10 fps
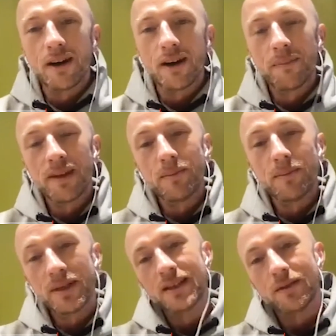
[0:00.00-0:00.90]
I'm the
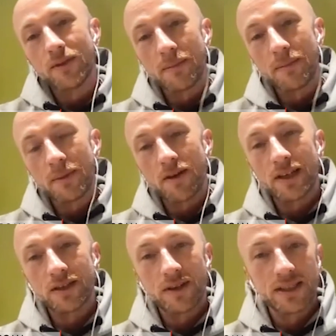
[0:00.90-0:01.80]
Business Development
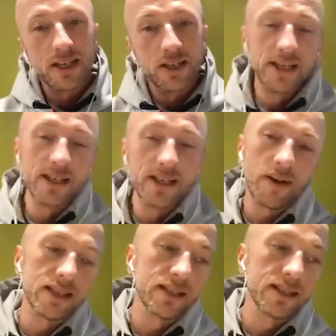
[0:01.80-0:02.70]
Director at Intelligent
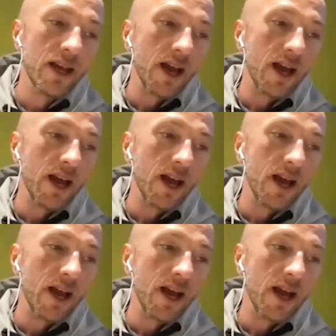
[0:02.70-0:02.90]
Interfaces.